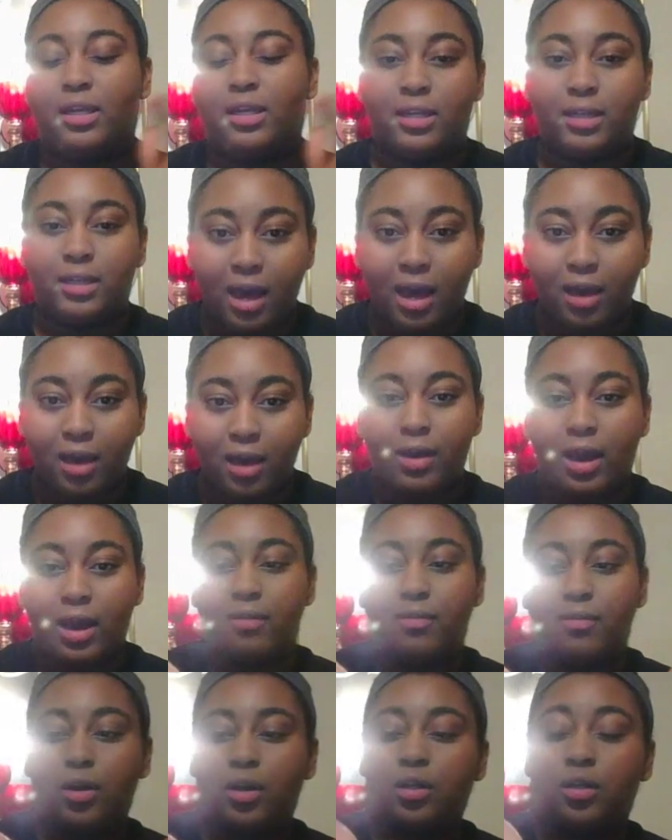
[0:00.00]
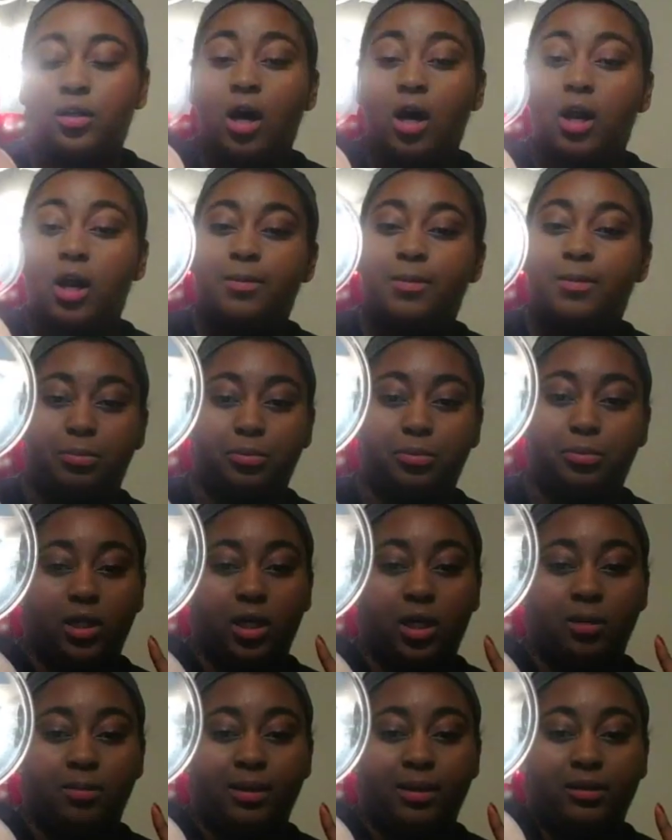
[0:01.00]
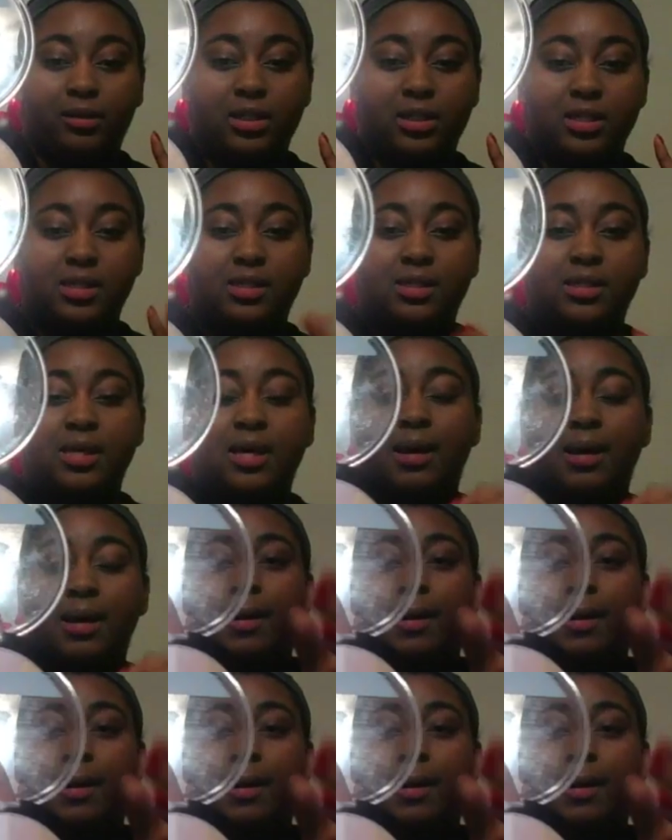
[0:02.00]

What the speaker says: And I've heard a lot of people talk about this,